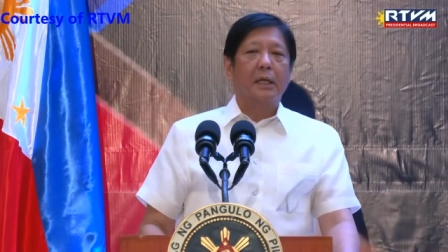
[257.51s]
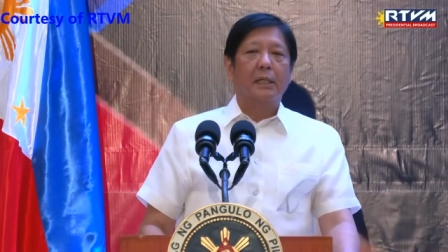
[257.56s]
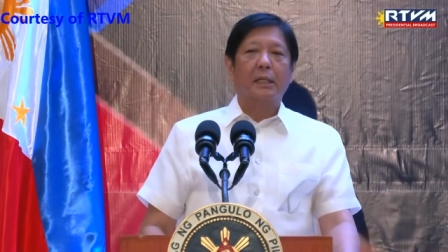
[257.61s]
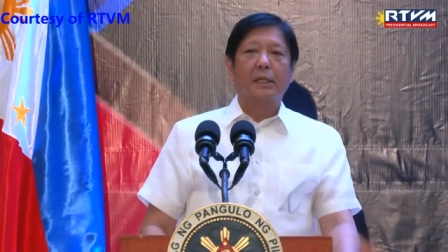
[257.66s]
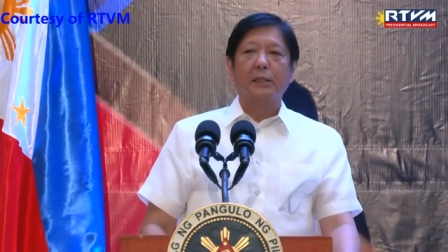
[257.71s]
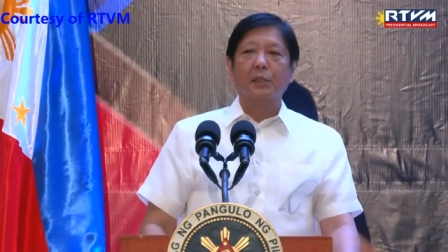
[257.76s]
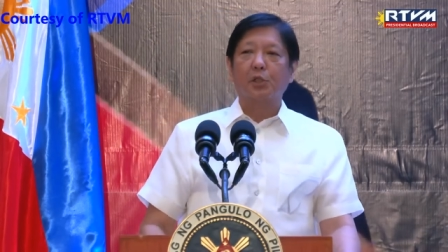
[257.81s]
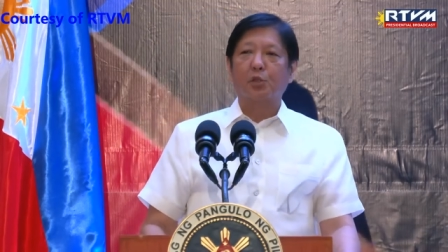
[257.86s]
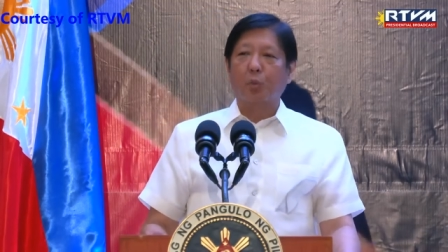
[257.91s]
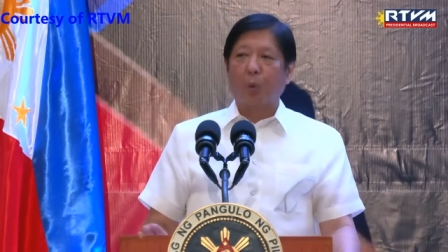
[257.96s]

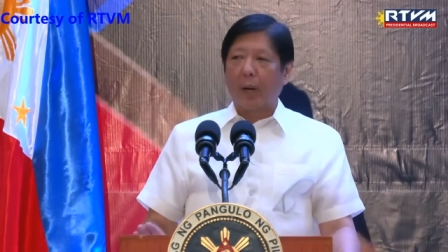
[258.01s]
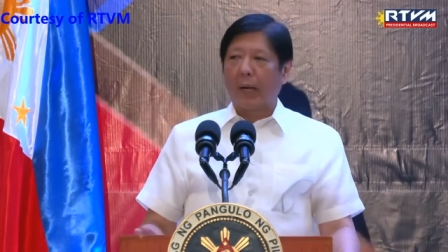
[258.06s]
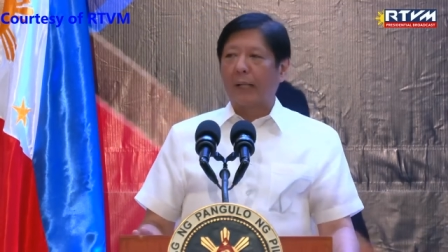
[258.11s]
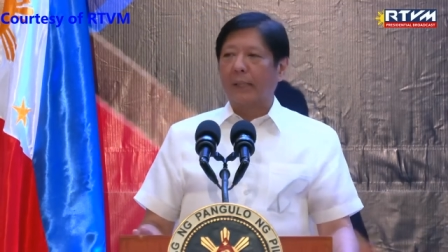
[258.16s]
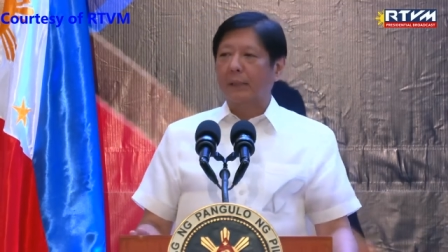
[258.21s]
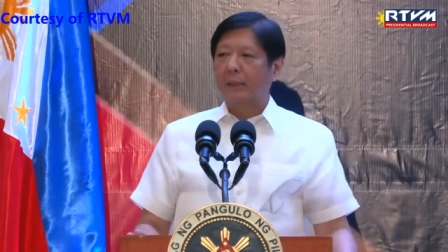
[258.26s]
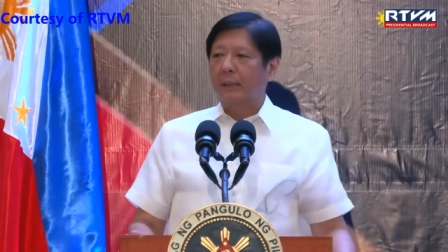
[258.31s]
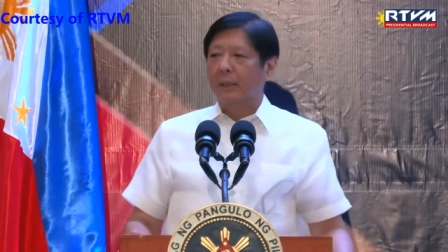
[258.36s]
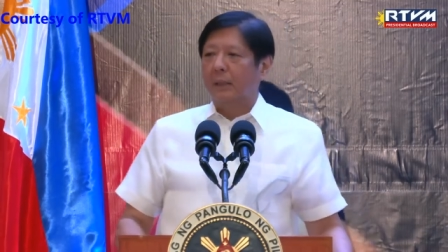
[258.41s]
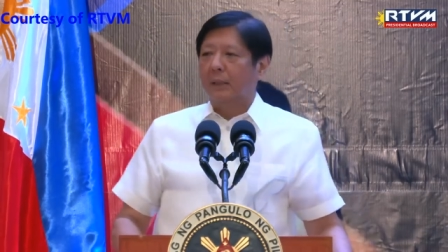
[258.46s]
that is
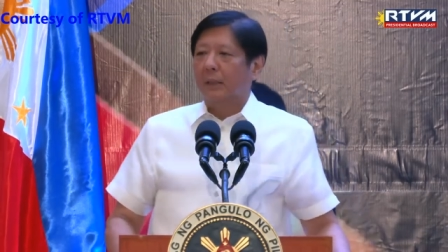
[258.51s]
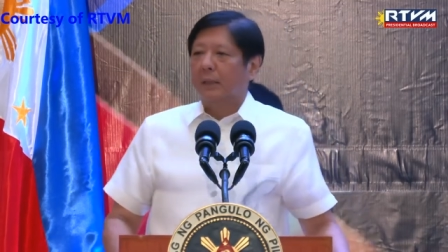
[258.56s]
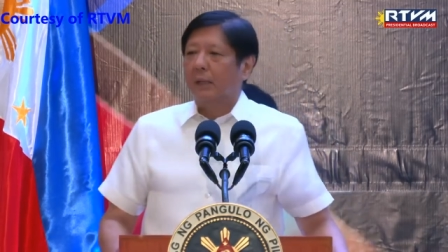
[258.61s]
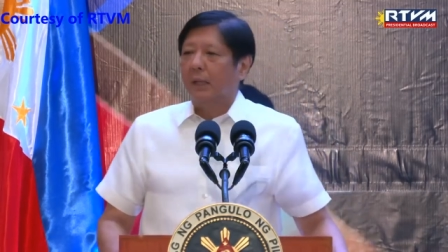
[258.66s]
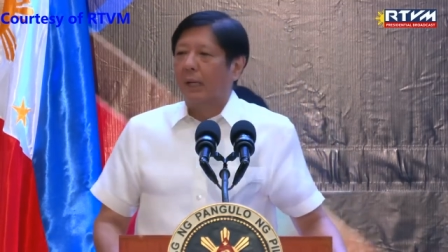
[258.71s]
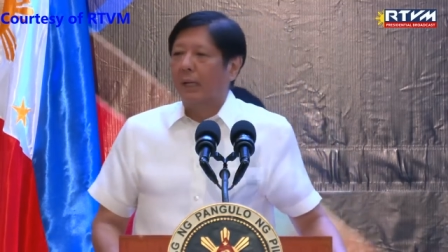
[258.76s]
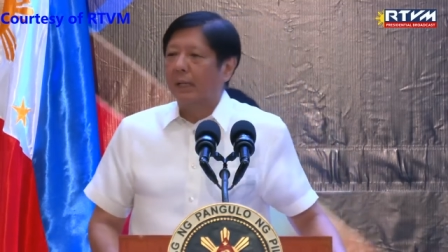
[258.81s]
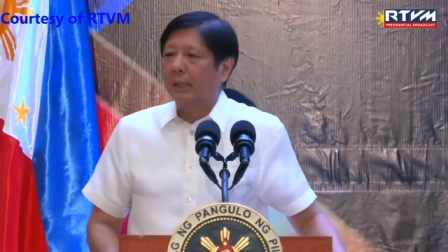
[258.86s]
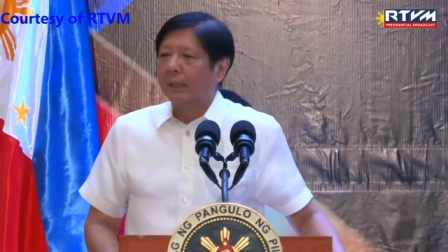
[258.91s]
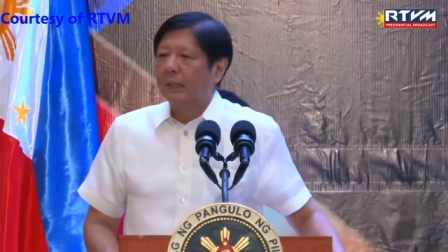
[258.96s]
why
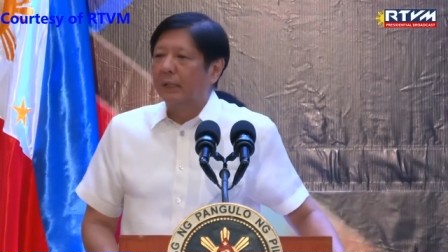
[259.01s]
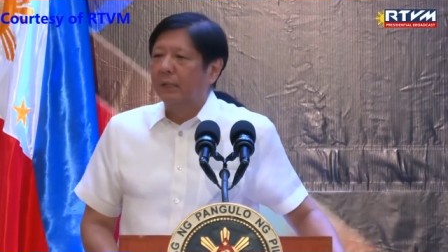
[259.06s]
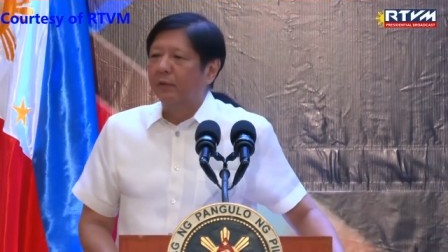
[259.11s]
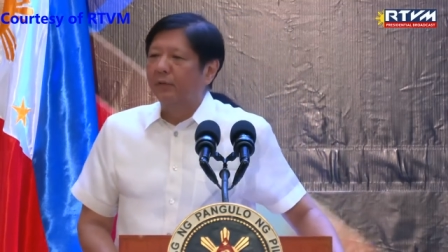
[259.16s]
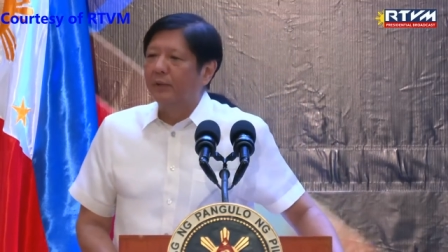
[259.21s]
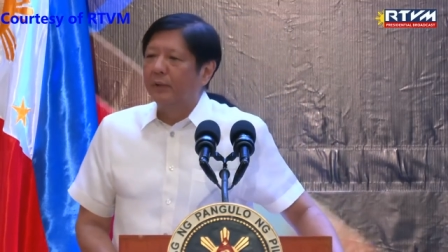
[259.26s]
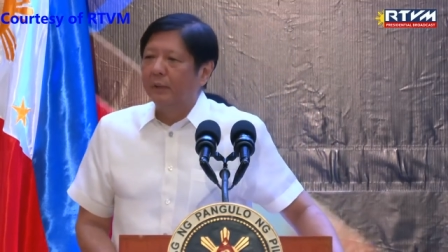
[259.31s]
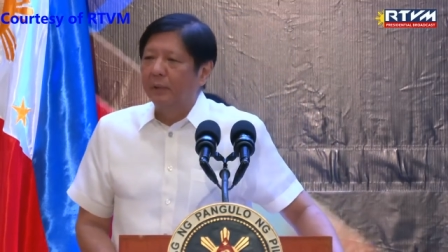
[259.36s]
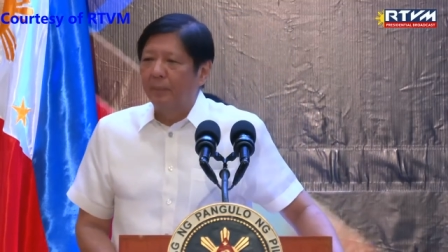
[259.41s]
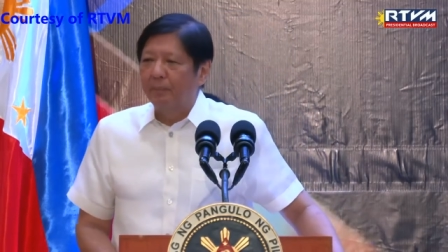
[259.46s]
uh,
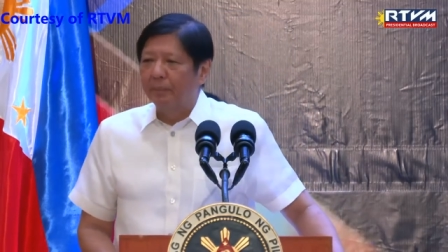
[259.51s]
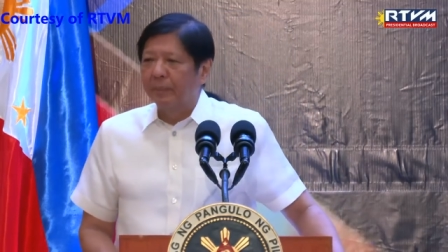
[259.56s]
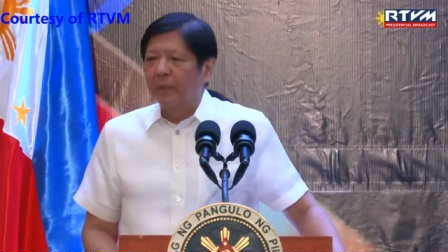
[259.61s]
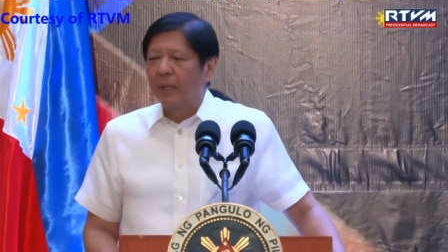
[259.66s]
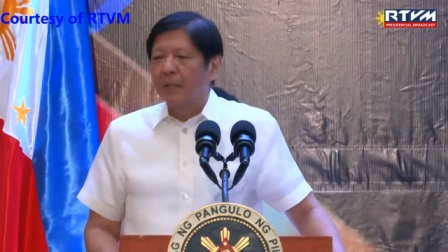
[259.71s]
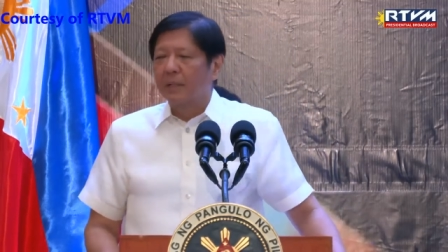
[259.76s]
even